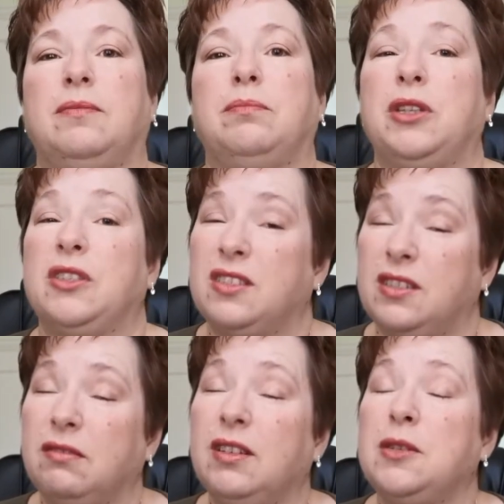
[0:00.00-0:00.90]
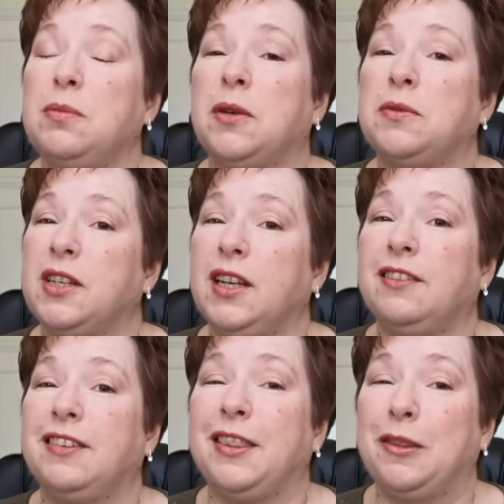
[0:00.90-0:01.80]
But you still need to be able to
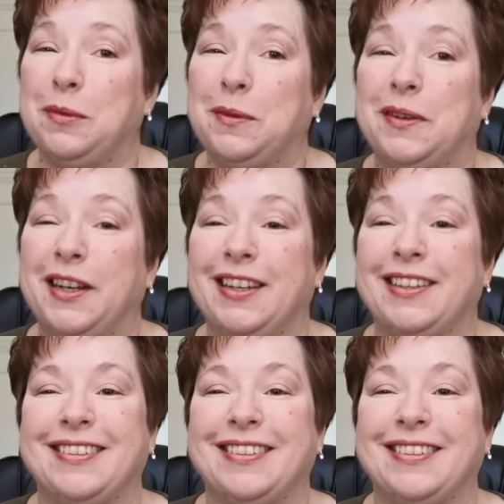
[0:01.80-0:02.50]
hear it in the morning.